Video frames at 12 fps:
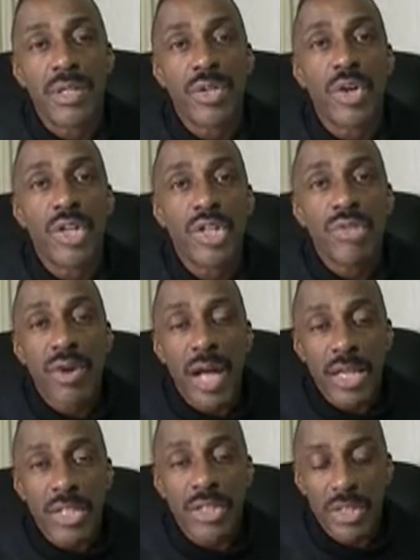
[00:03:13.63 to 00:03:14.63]
your
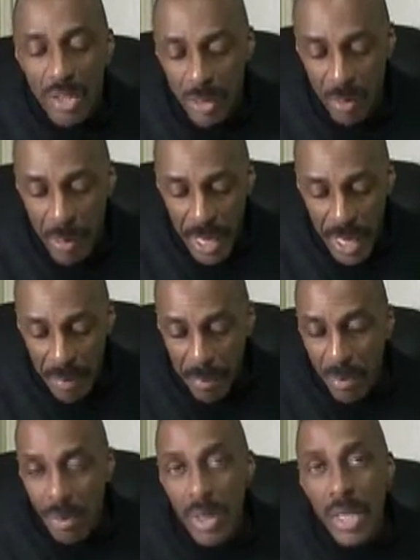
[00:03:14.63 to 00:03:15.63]
attraction to
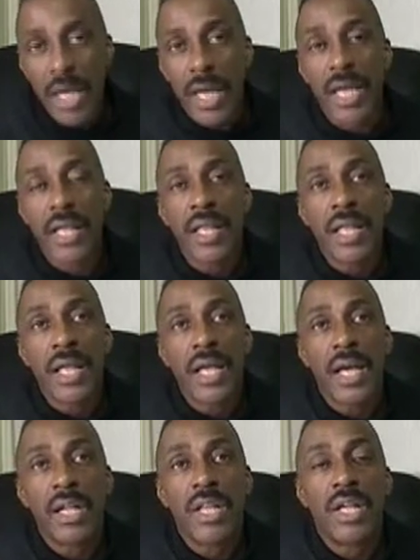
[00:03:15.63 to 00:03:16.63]
people and
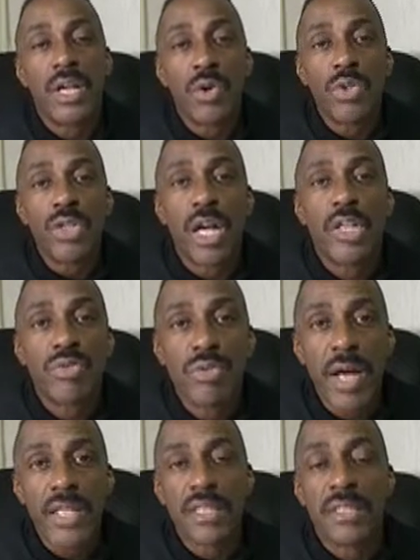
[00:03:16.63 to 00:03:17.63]
also
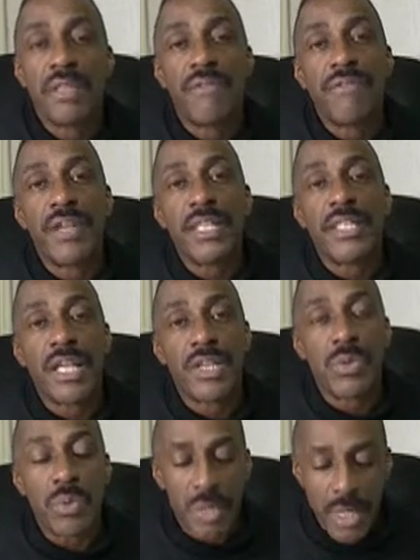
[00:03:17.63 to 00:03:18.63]
attracting the things that
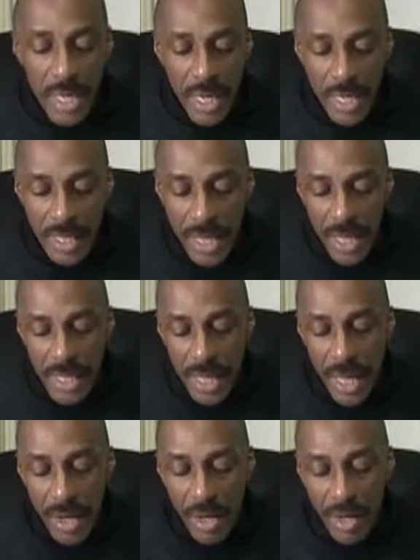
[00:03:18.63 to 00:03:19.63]
you need,
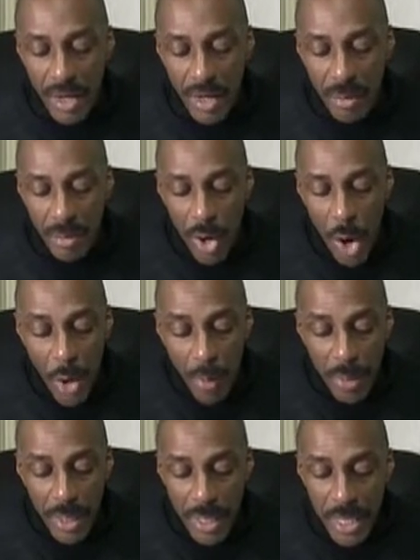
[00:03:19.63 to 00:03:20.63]
that
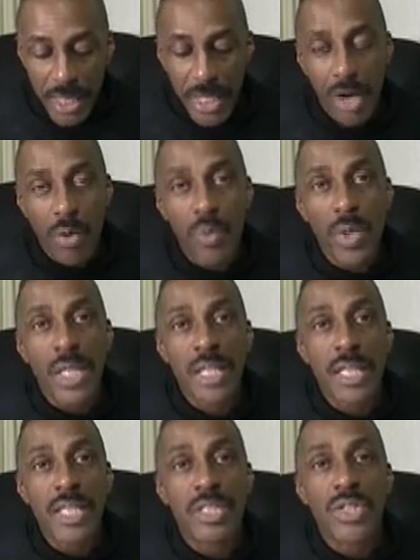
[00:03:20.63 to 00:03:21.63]
openness, that
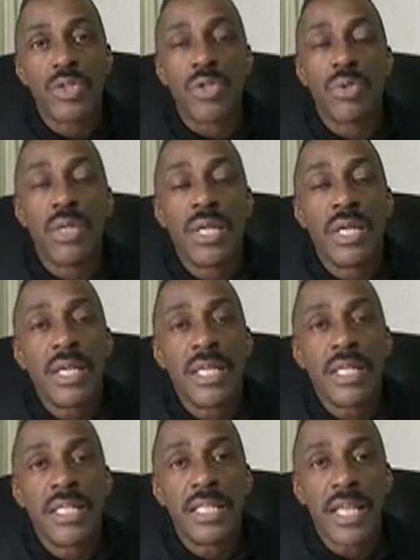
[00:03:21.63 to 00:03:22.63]
willingness to
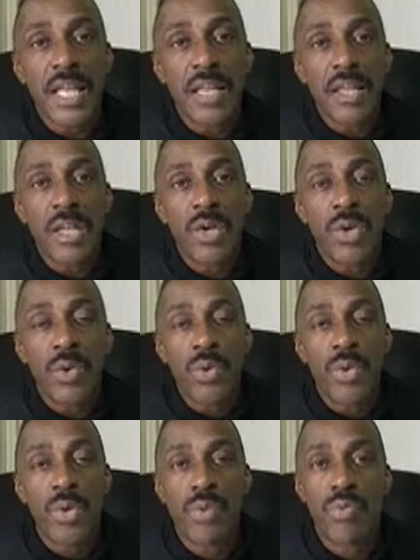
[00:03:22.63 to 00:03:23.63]
see
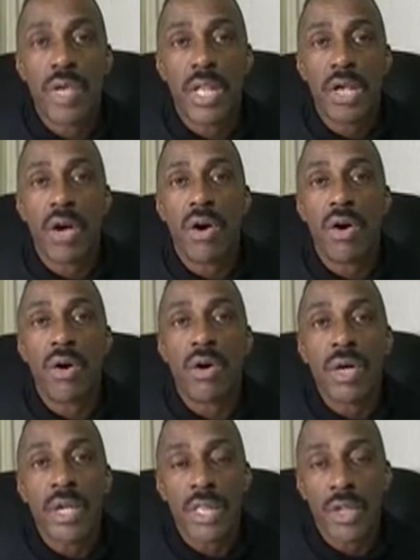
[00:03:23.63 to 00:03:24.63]
who you really
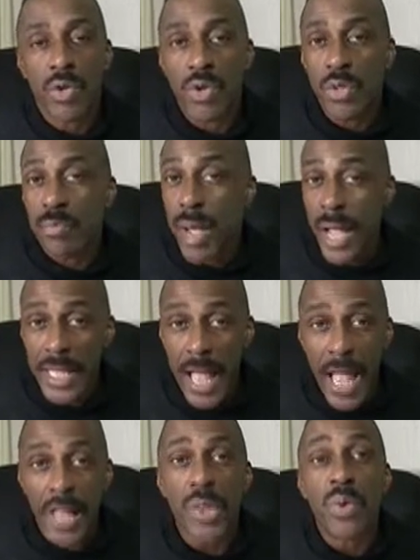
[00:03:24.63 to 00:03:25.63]
are, the good, bad
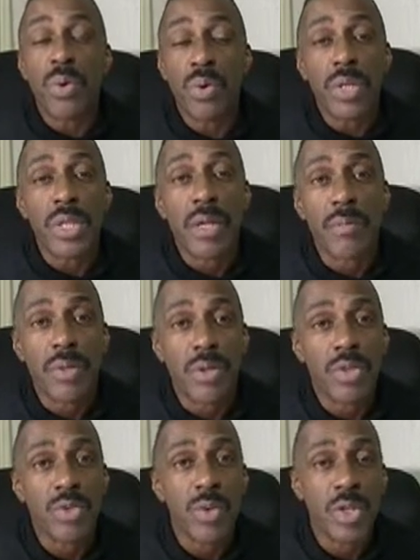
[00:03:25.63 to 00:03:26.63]
and the ugly,
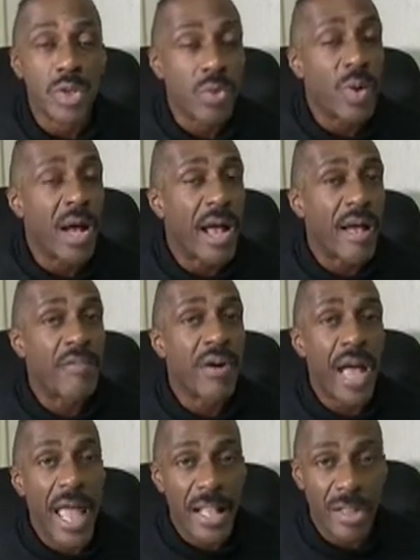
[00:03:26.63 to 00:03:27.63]
because we do have
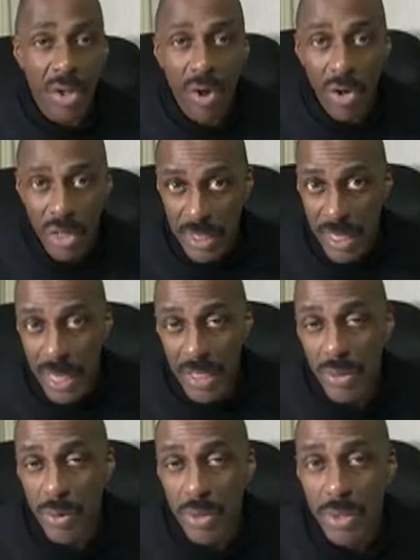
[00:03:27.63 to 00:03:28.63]
a dark
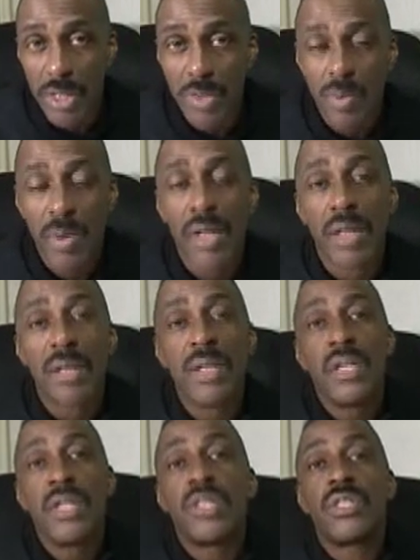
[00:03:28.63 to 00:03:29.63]
side to us as well.
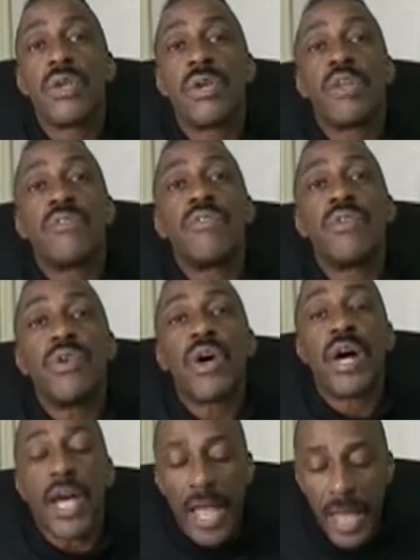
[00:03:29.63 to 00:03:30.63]
So if you
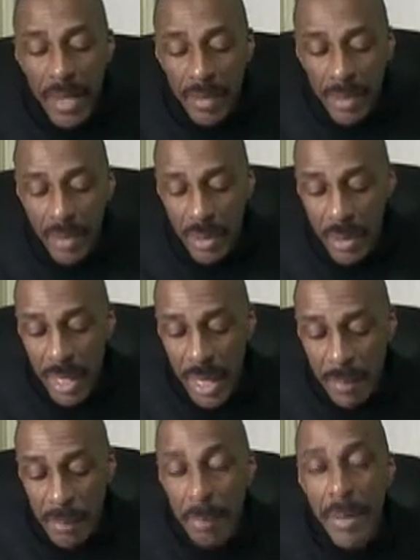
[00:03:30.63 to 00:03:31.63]
are able
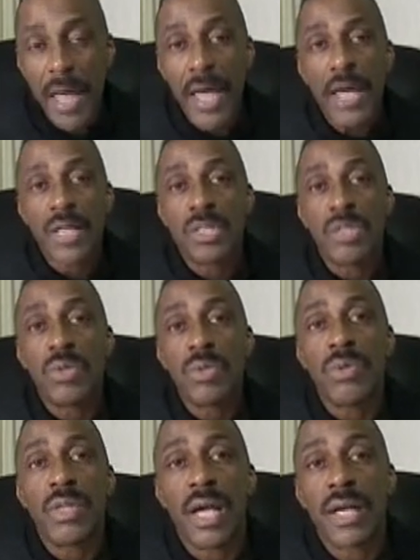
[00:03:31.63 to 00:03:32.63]
and prepared to
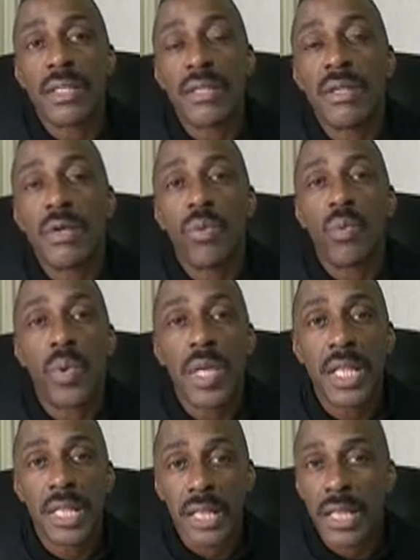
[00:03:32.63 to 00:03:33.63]
do that
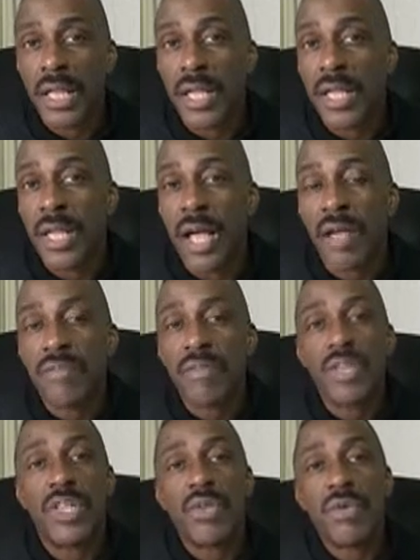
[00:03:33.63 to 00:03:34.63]
willingly, I
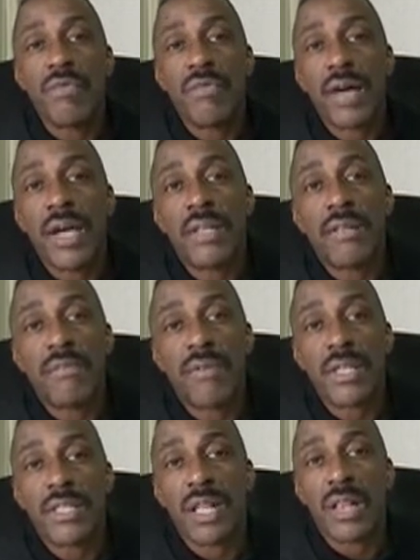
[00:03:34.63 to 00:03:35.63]
think you will find
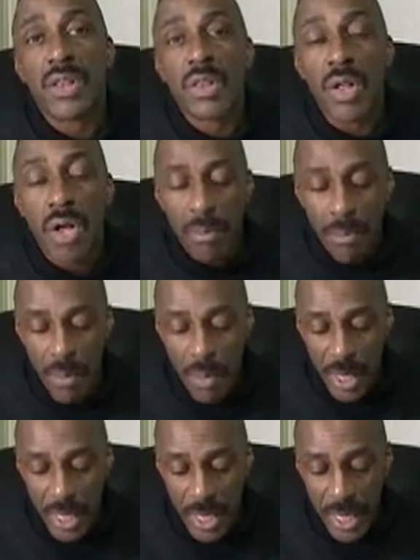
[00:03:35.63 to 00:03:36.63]
things a lot
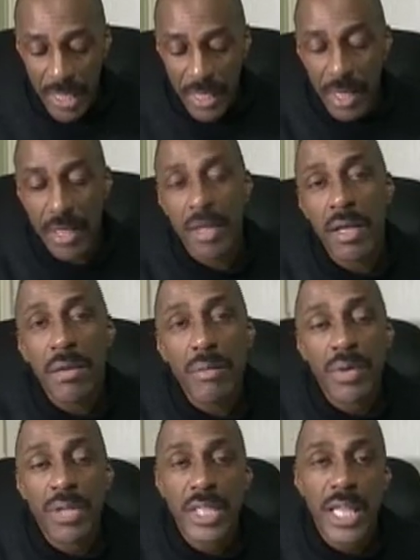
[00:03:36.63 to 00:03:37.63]
more easier,
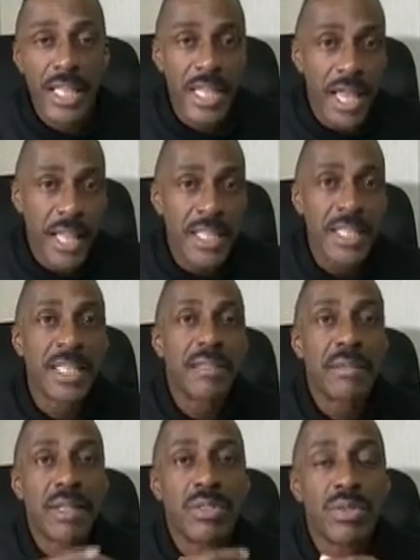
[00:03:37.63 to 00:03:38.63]
because again,
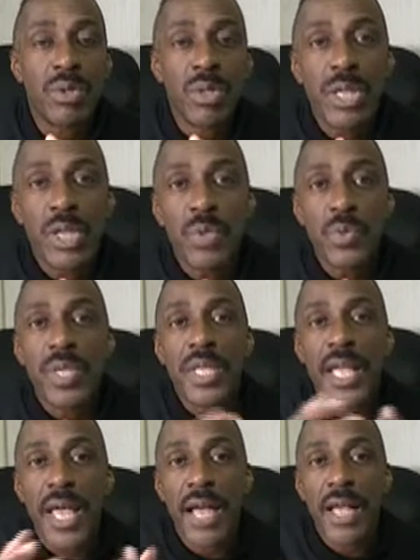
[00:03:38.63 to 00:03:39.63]
6 Metal, you
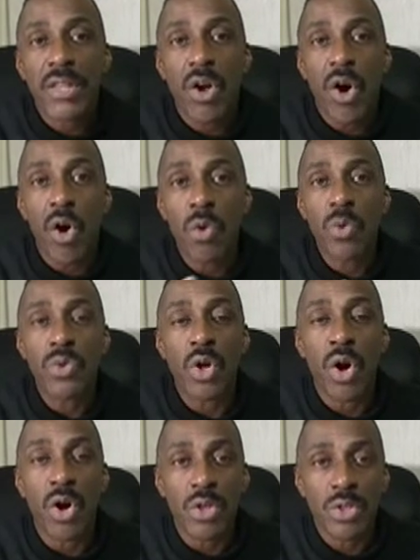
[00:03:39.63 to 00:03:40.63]
can hold
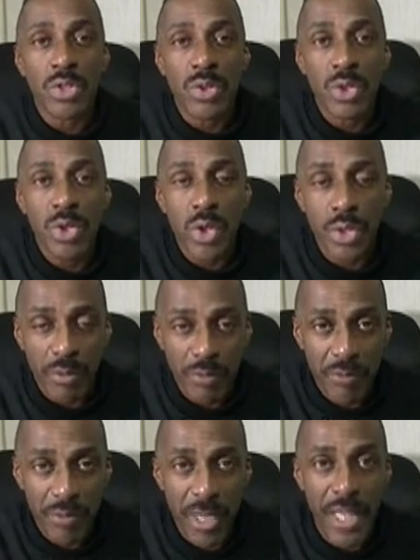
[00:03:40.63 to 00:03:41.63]
on to
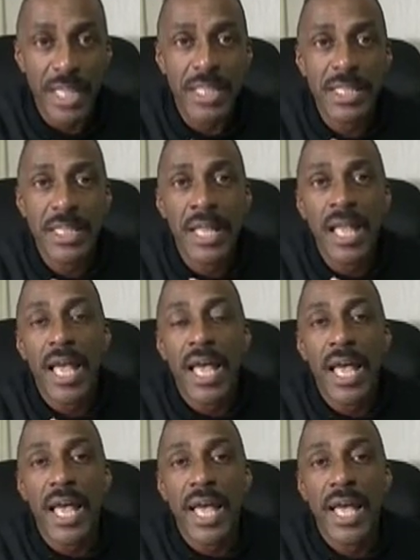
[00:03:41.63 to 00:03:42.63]
certain things
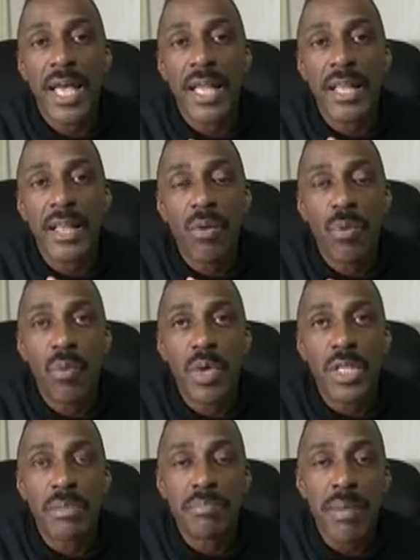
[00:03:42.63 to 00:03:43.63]
and
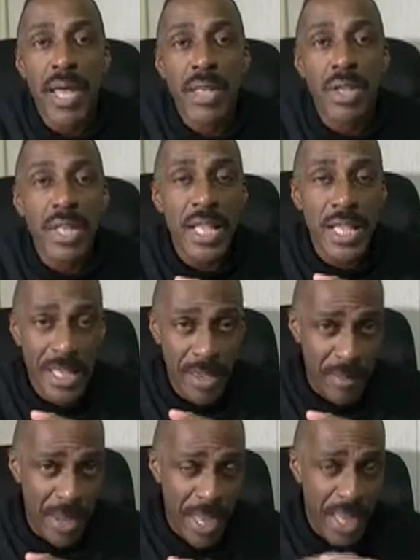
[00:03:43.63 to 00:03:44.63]
which may not
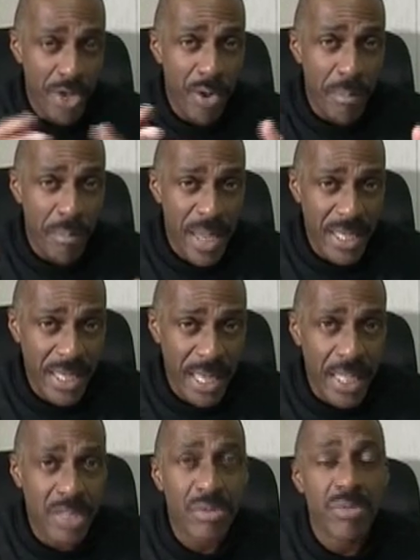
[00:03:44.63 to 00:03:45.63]
necessarily be in your best
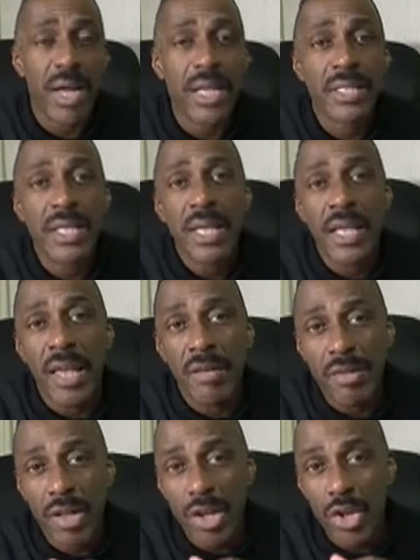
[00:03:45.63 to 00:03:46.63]
interest,
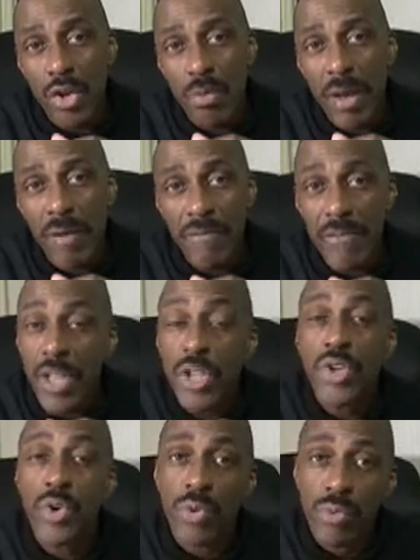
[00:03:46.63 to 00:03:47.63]
even though you may
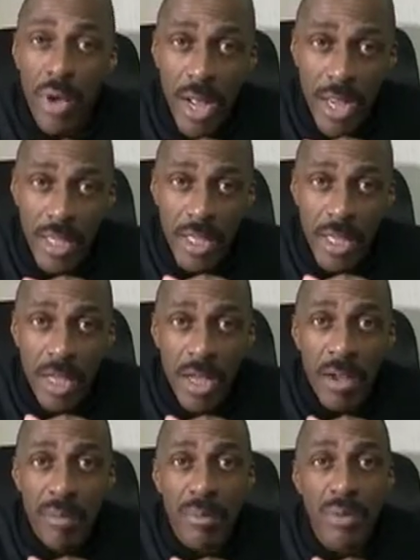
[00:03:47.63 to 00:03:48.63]
think you're right,
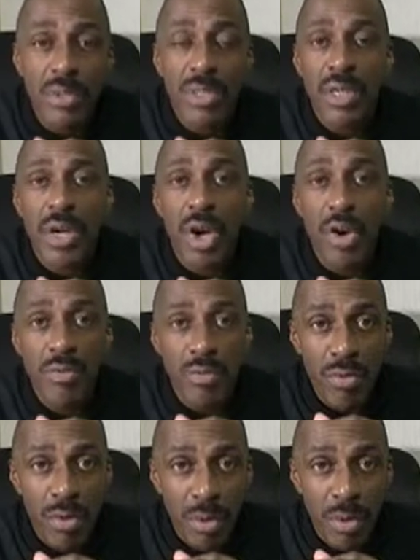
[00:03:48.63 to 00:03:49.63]
but
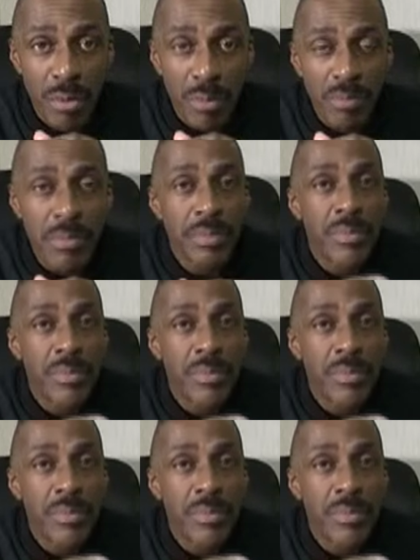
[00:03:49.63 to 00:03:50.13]
overall